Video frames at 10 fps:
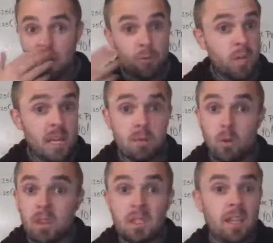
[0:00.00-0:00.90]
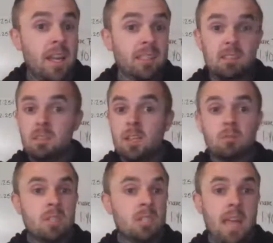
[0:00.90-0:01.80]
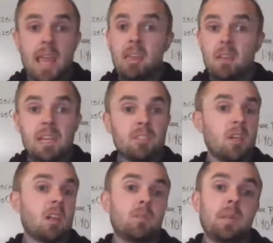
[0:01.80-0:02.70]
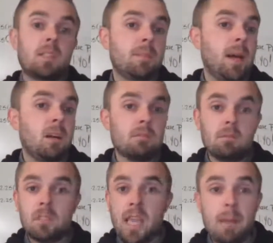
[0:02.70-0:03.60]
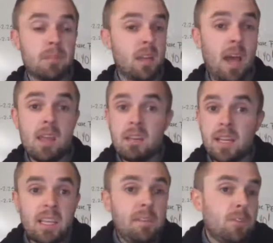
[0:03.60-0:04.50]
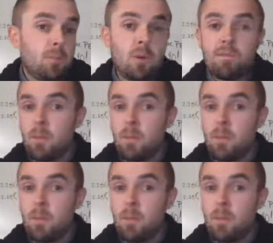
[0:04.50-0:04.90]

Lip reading: If you get in within the next, today, you can even talk to me about the game tonight and I can give you some more